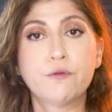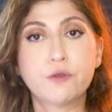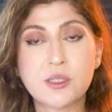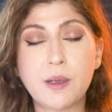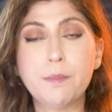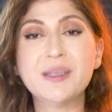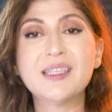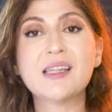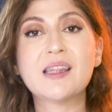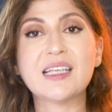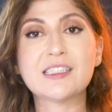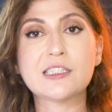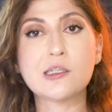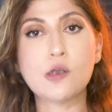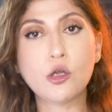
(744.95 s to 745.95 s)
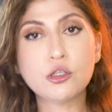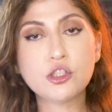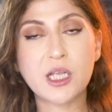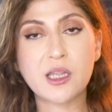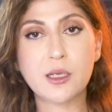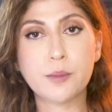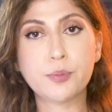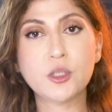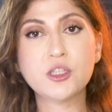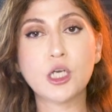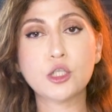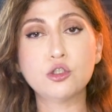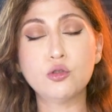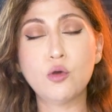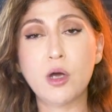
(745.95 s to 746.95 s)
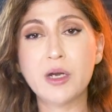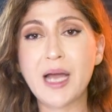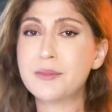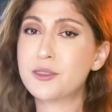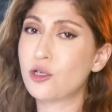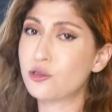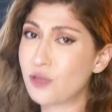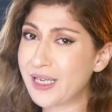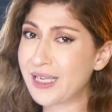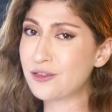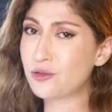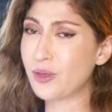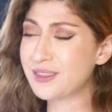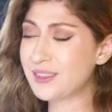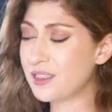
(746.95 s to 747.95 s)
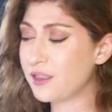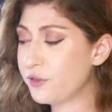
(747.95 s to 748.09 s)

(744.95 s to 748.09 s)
for somebody that's launching their product new on Amazon to get 20